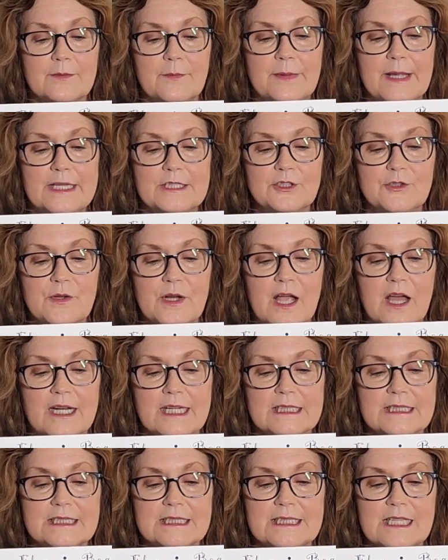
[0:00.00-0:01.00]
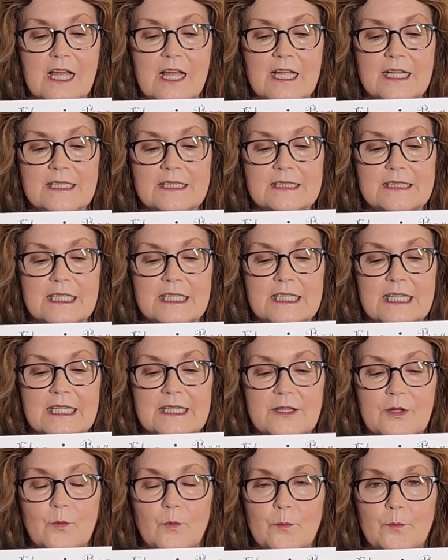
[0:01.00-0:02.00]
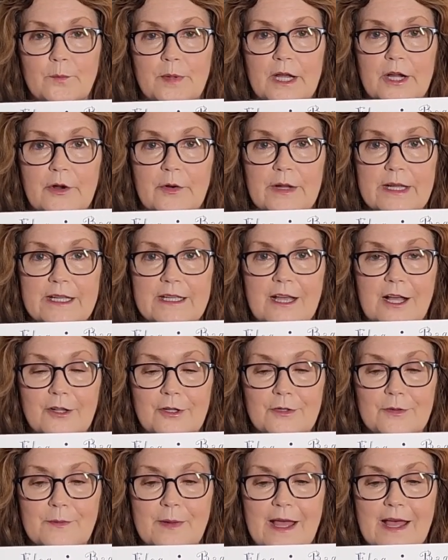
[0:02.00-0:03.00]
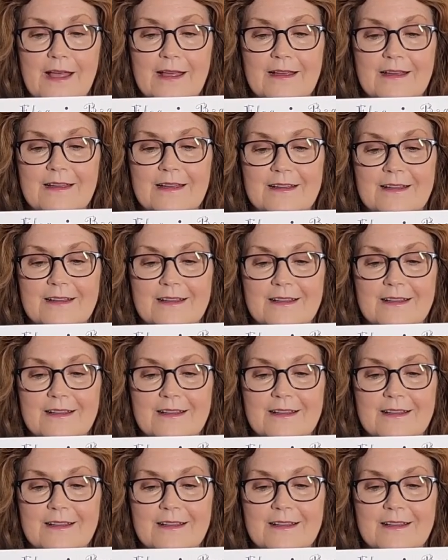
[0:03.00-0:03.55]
patriotic design, done on the berry colored bag.